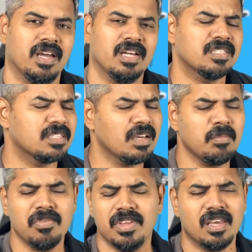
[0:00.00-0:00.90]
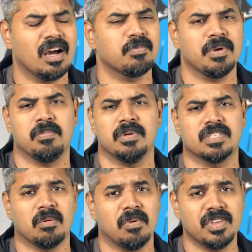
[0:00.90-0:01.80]
And some of the young people,
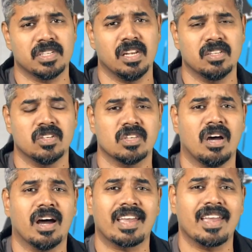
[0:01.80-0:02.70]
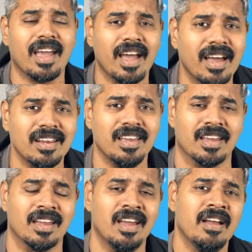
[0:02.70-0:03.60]
some of the teenagers are
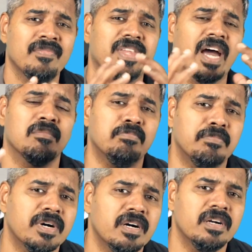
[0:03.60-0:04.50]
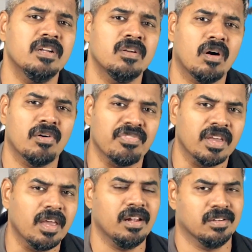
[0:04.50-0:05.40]
carrying that burden
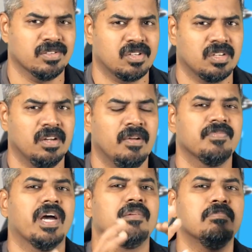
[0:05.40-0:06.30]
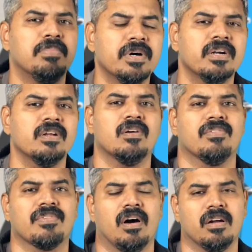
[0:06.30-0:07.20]
of guilt, that burden
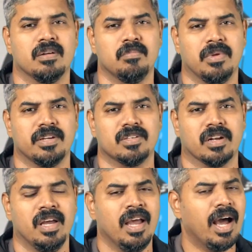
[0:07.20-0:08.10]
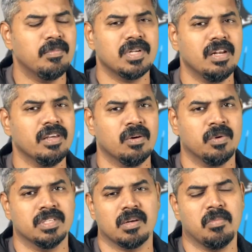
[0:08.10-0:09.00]
of condemnation. I'm telling you,
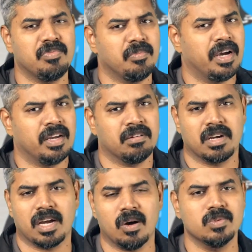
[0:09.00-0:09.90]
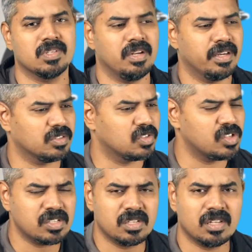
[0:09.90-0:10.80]
in some of my counselings,
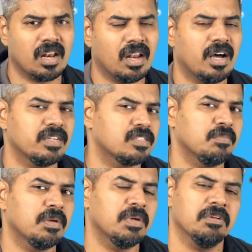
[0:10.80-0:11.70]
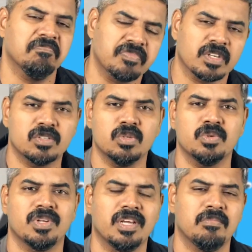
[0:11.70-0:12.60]
just in the last maybe
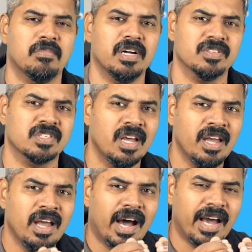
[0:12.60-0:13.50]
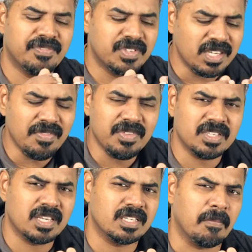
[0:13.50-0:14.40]
2-3 months, I've seen
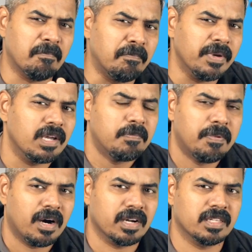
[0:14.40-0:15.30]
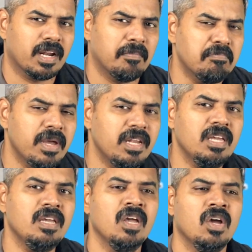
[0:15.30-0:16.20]
this as a big part. There are
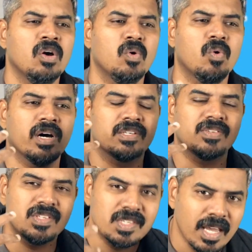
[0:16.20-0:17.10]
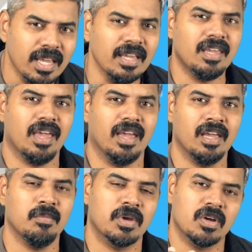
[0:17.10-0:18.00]
many who are
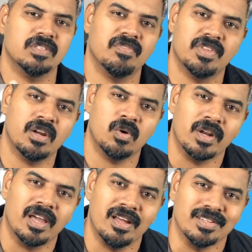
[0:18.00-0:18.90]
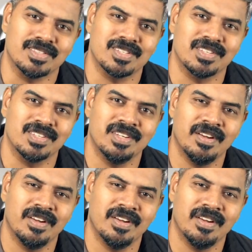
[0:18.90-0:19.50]
sinking because of their own guilt.